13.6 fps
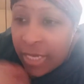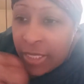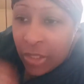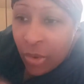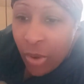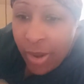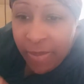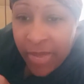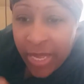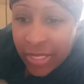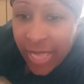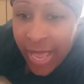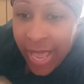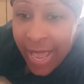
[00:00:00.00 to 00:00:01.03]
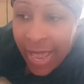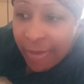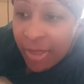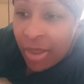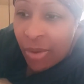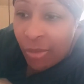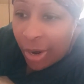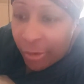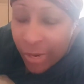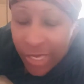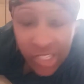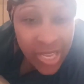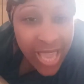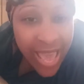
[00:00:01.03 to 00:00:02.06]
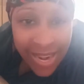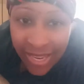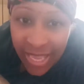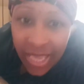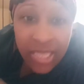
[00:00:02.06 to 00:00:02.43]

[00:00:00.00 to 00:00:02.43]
and it's going to be a time where Christianity